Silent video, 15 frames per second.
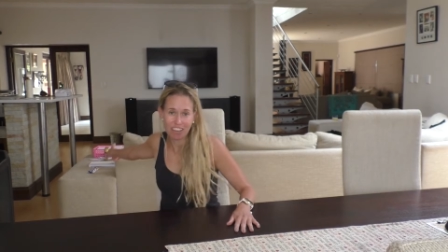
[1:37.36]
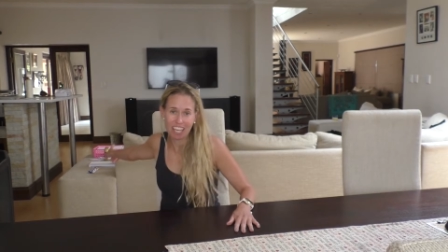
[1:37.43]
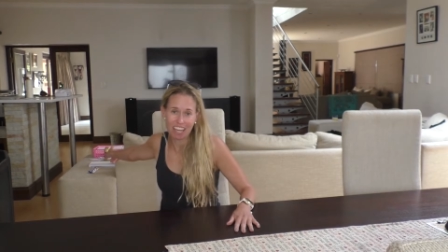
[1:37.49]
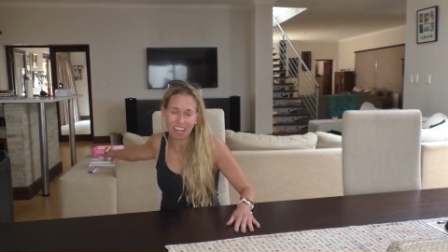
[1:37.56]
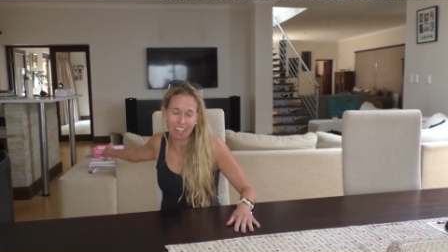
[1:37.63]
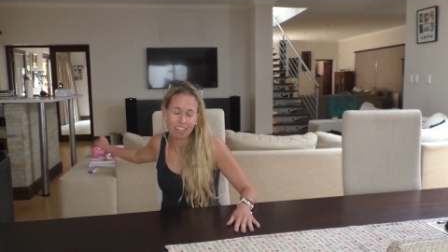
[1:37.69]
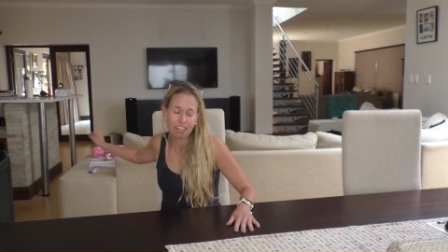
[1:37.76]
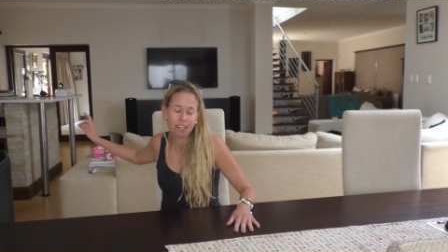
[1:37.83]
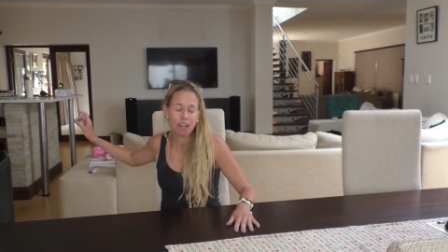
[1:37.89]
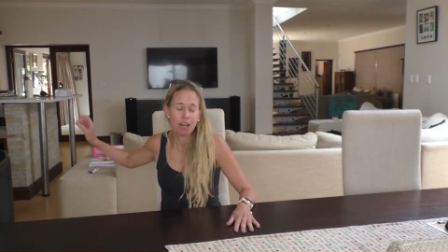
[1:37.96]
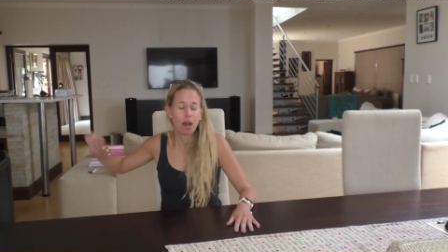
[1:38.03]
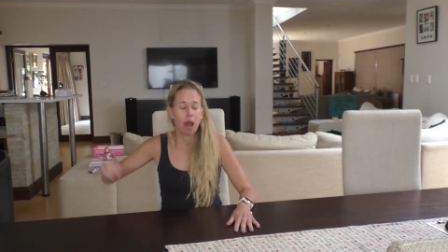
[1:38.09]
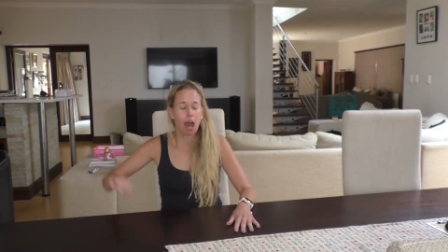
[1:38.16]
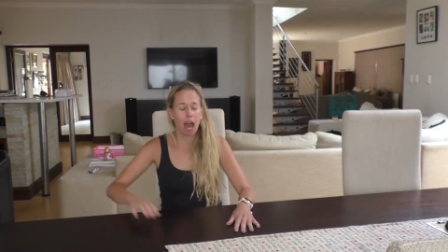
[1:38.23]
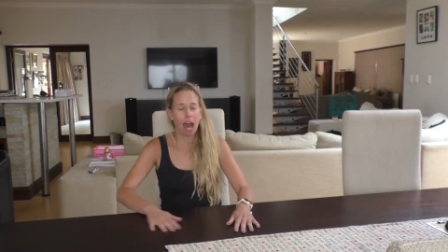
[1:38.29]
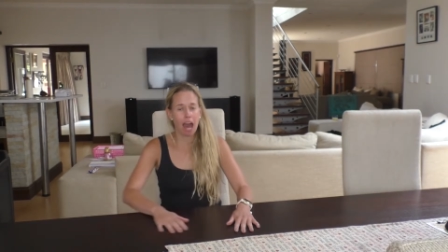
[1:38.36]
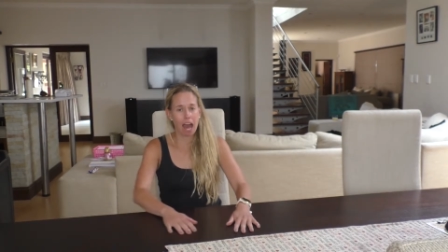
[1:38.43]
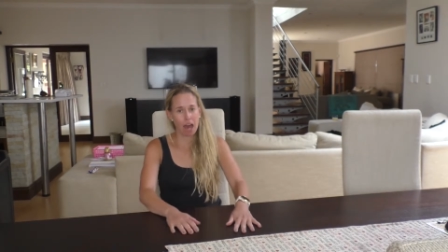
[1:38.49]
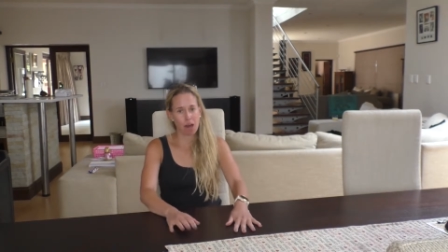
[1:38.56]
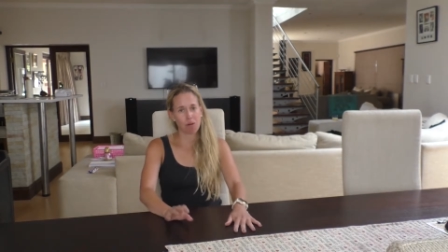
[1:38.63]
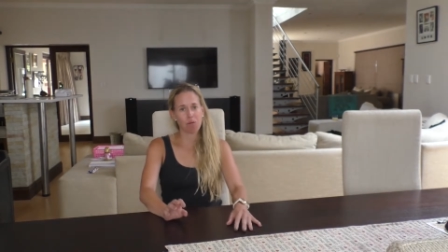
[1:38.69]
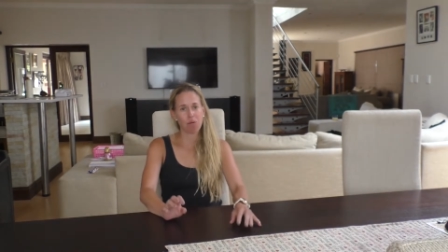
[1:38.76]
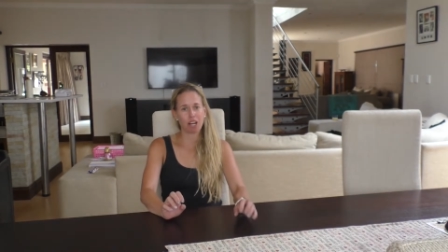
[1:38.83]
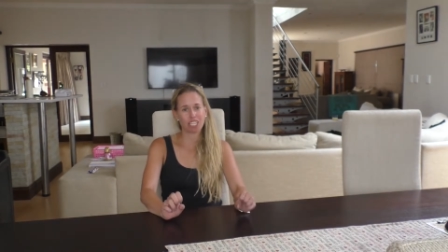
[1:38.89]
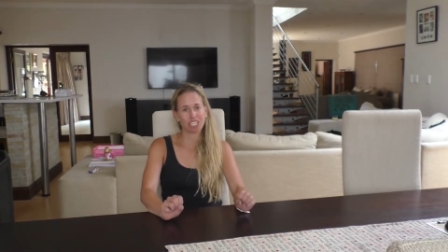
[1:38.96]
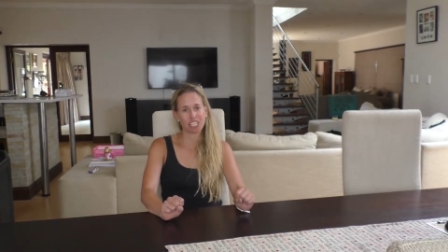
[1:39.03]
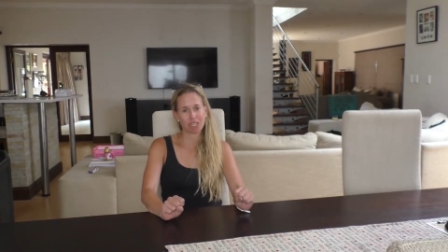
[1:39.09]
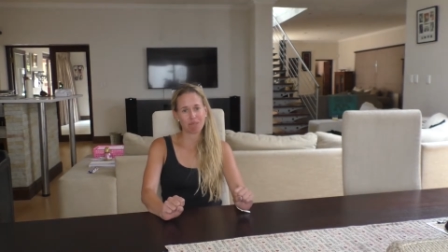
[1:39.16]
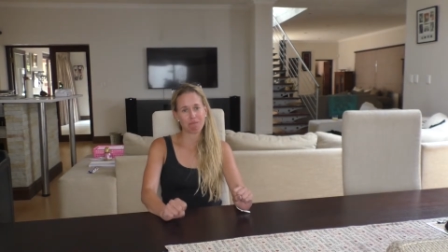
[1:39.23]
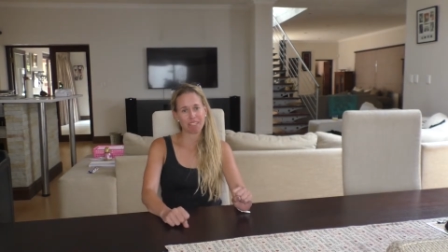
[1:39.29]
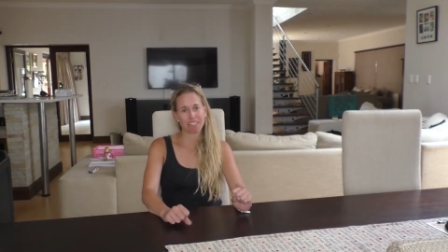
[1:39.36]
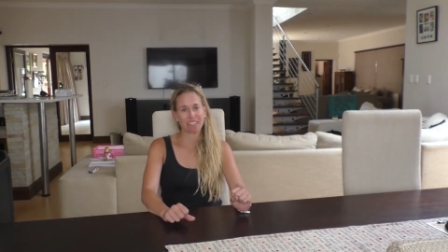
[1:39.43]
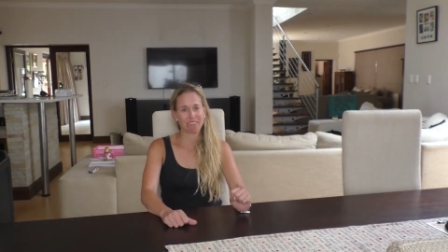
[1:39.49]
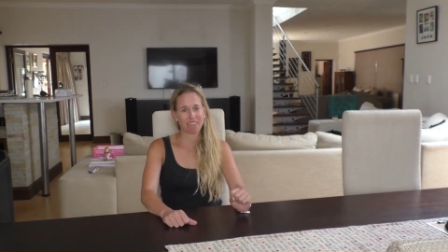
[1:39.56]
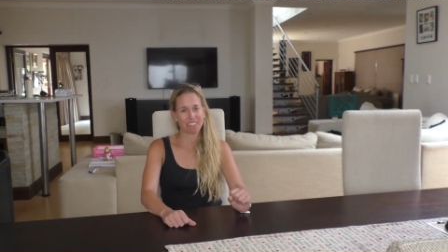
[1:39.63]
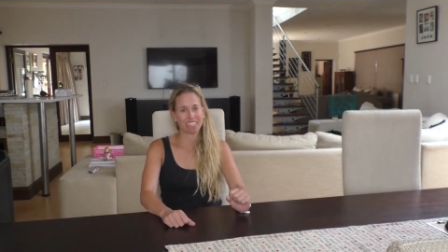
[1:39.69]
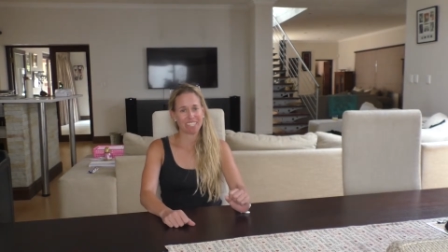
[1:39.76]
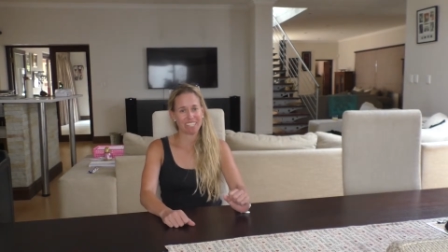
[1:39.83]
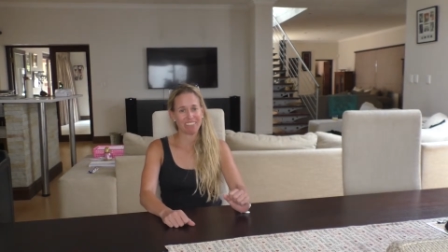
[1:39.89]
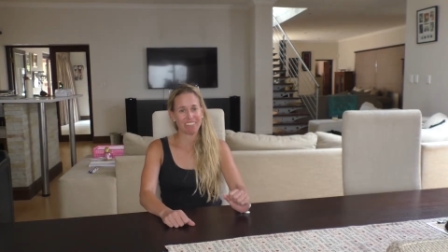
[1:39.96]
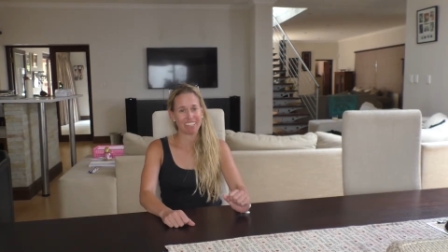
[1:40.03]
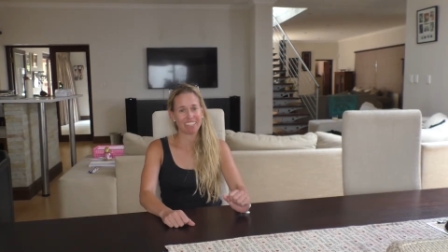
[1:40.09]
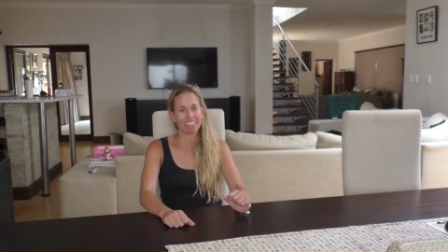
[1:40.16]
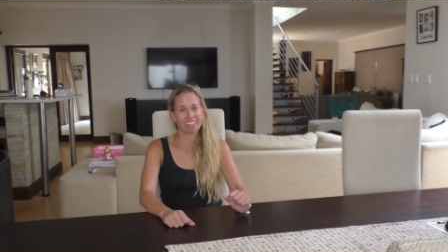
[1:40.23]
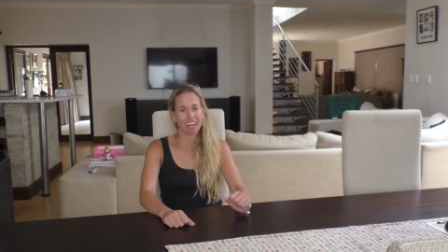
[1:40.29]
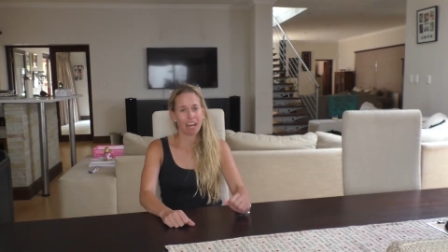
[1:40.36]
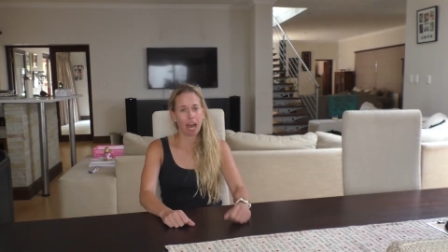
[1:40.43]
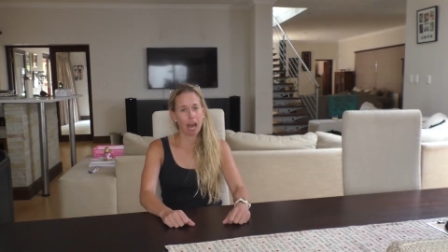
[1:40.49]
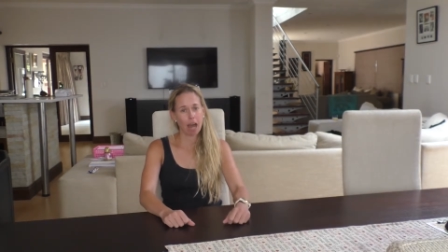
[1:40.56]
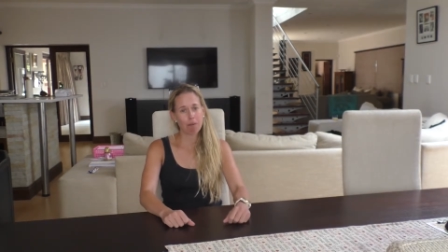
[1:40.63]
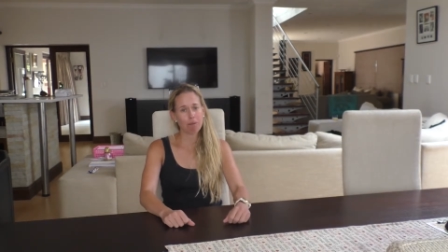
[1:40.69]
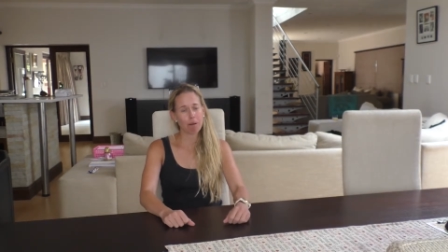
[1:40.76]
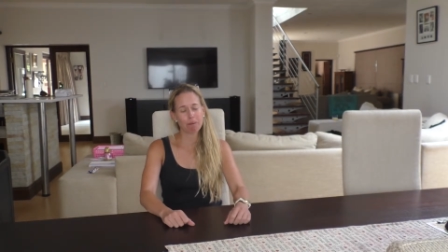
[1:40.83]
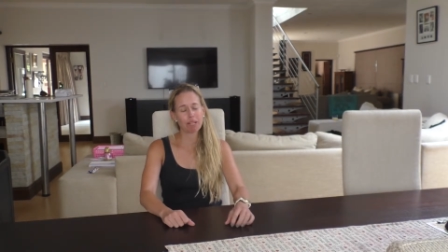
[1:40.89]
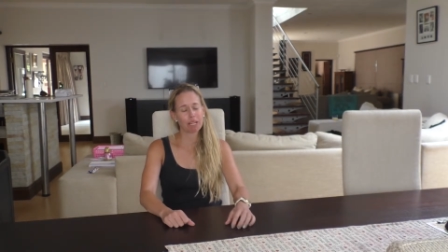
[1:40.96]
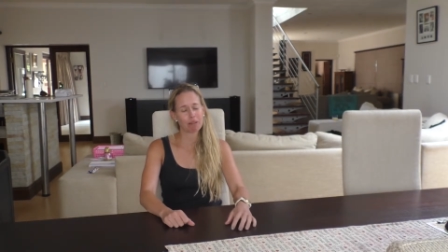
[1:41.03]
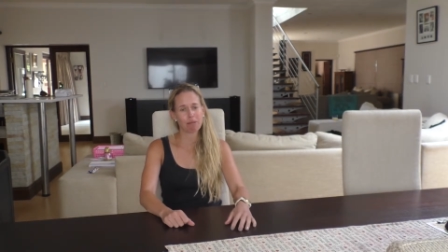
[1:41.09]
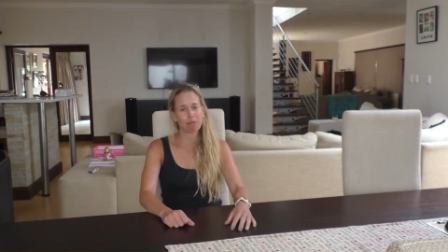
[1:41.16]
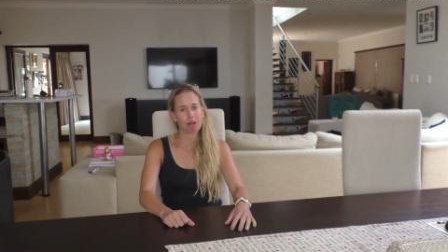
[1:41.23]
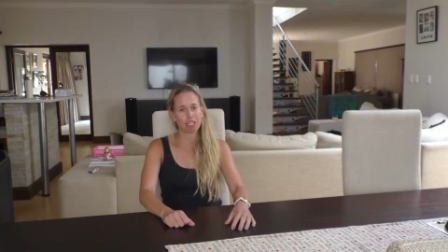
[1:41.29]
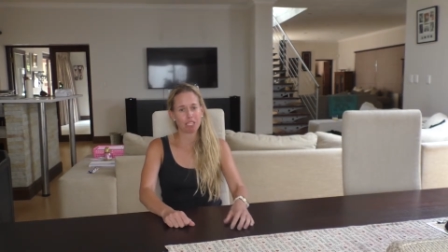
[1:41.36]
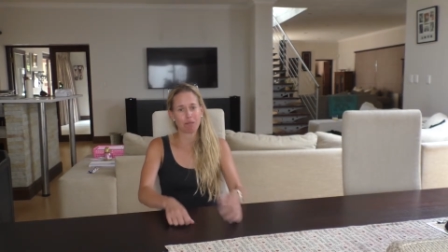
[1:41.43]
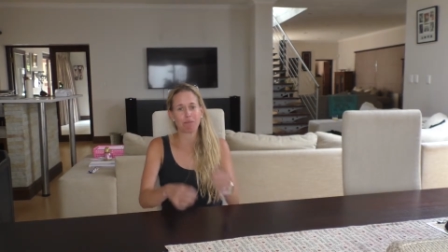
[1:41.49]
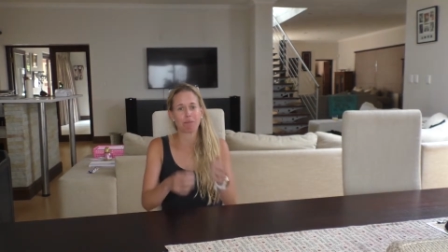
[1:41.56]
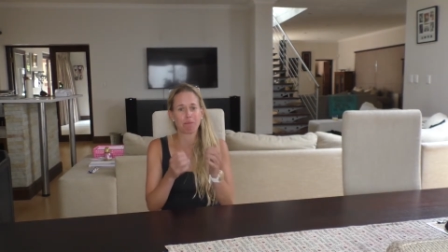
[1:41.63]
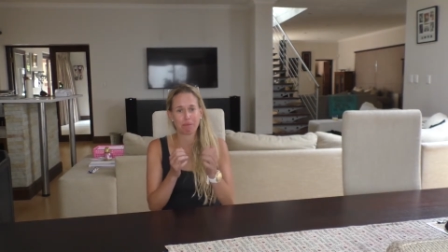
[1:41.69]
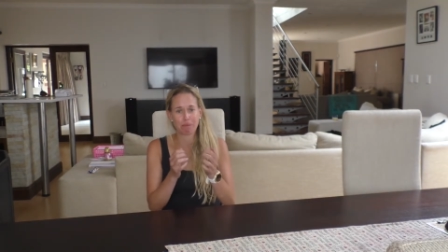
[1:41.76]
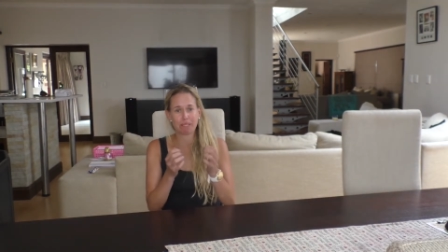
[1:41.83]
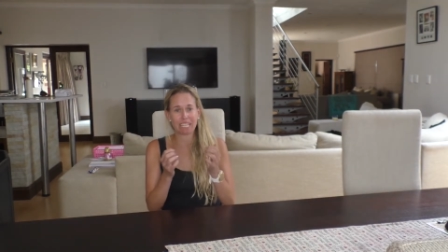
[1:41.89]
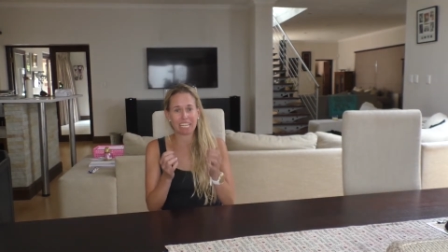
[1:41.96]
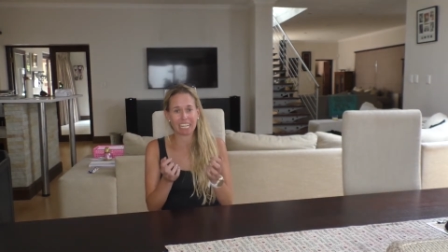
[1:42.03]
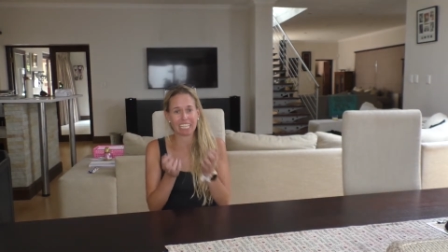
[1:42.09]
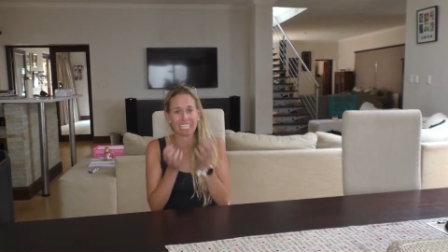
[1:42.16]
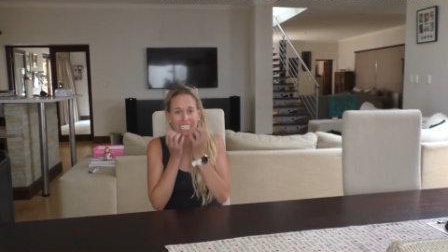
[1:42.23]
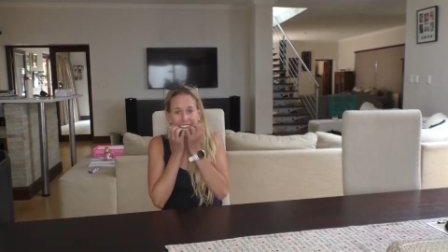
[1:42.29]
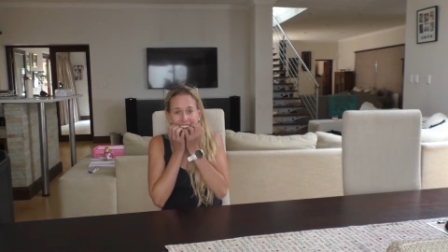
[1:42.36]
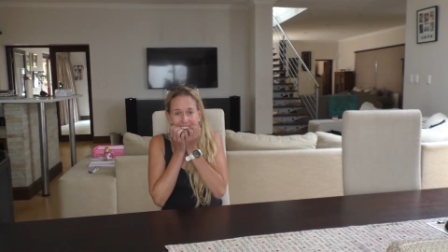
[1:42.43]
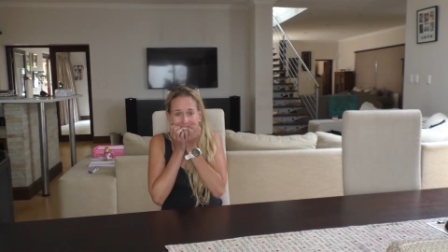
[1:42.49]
here watching myself on TV. I'm probably not going to be watching, I'm probably sitting like this.